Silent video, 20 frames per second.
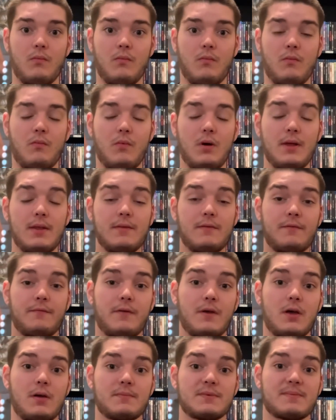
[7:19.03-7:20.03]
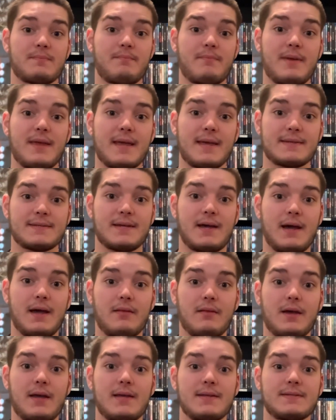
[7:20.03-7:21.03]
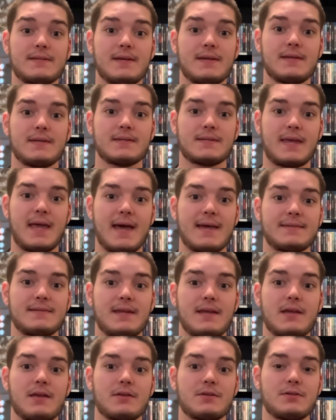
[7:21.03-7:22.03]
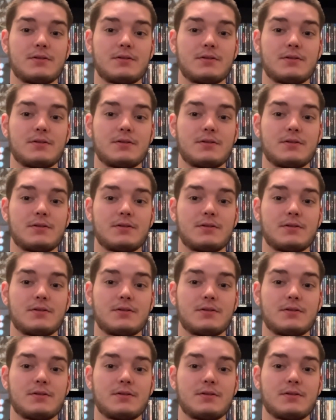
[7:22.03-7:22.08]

One of the film's biggest highlights is casting